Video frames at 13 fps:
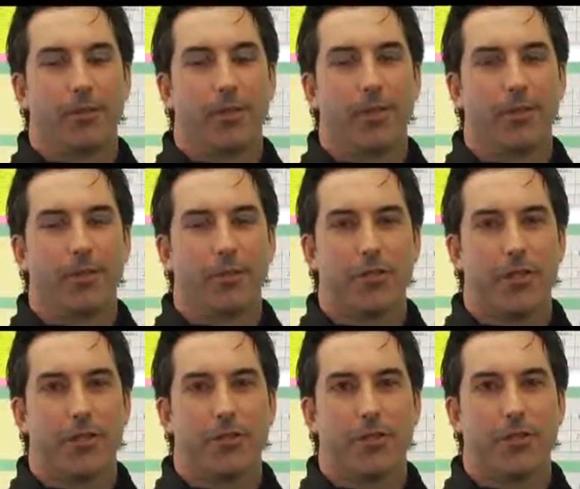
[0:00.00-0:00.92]
We'd like to
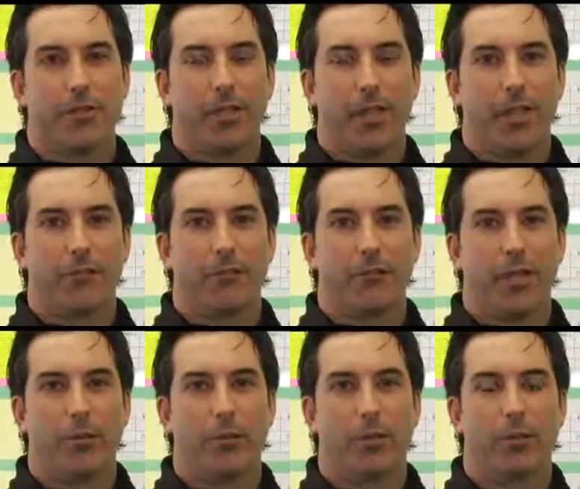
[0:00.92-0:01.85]
share with you today a
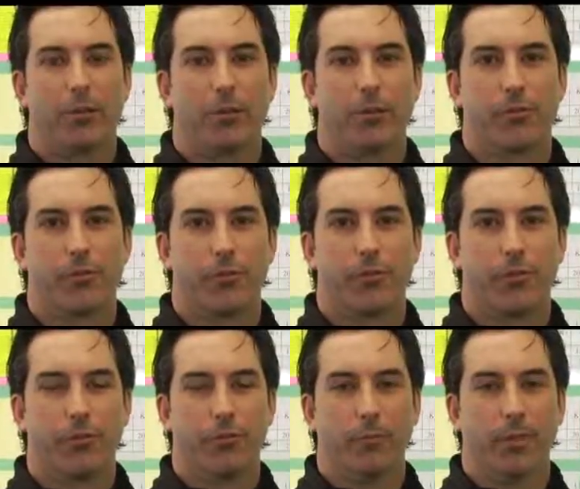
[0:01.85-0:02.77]
framework for school
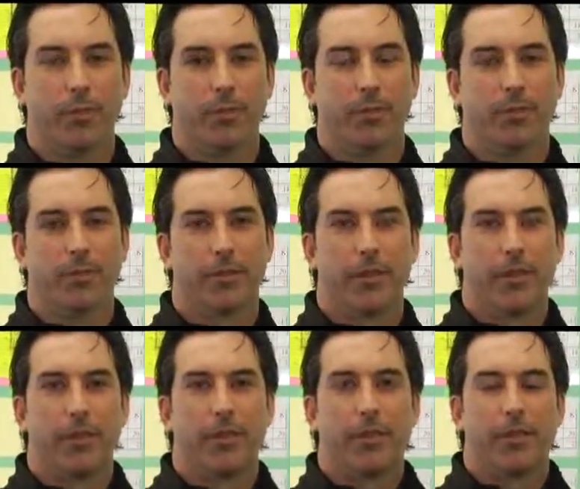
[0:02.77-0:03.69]
improvement.
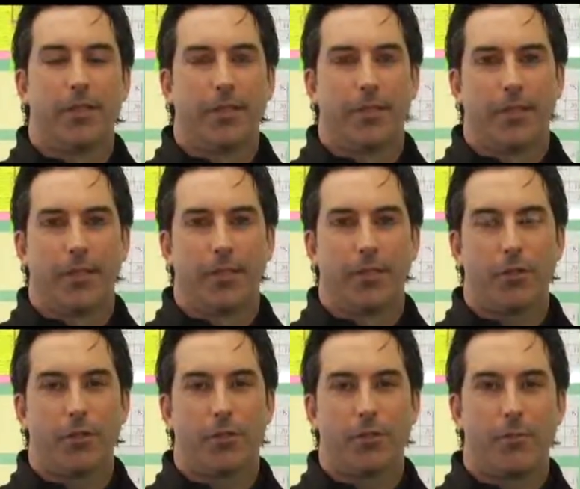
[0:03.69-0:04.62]
It
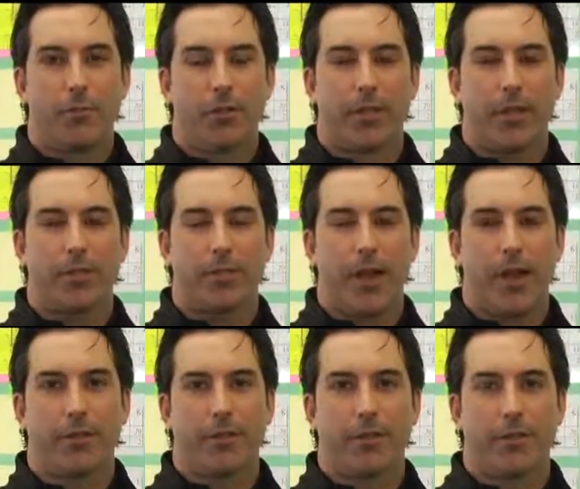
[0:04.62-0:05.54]
includes some of the key
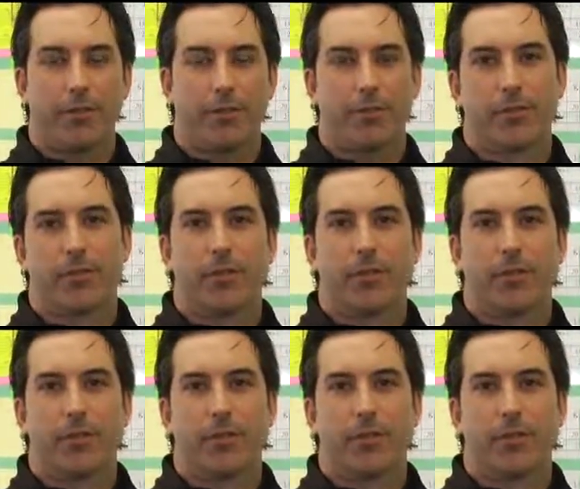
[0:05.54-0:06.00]
factors